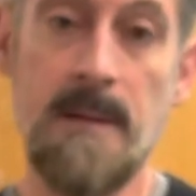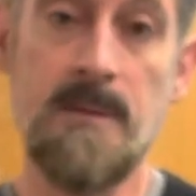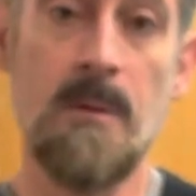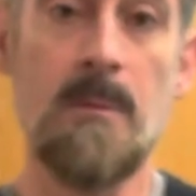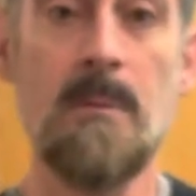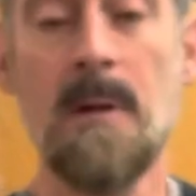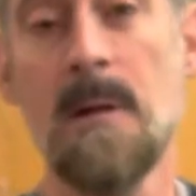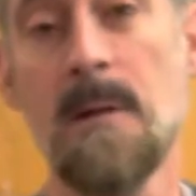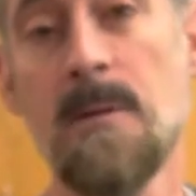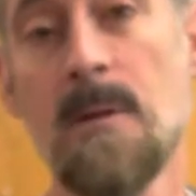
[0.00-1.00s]
So
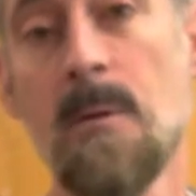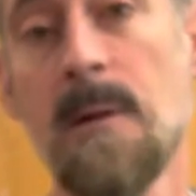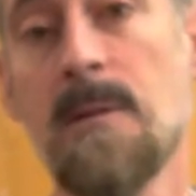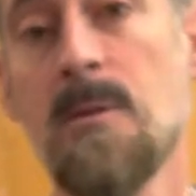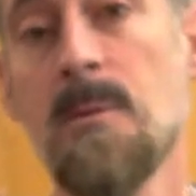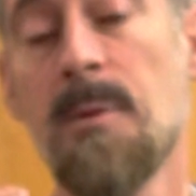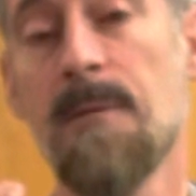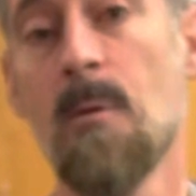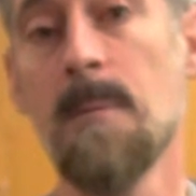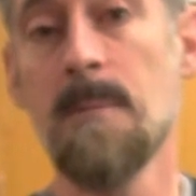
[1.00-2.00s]
you're going to
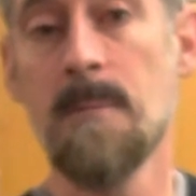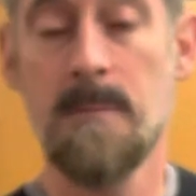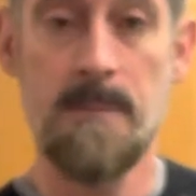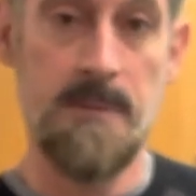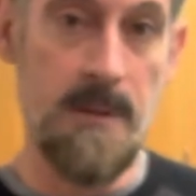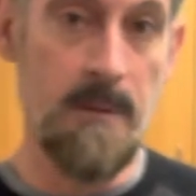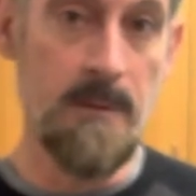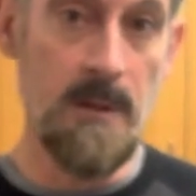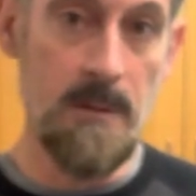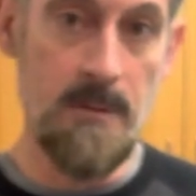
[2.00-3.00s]
perform serial
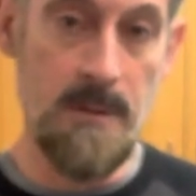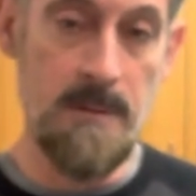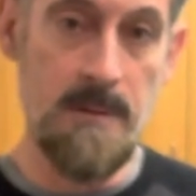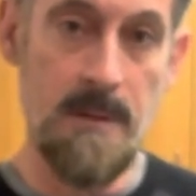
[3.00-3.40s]
dilutions,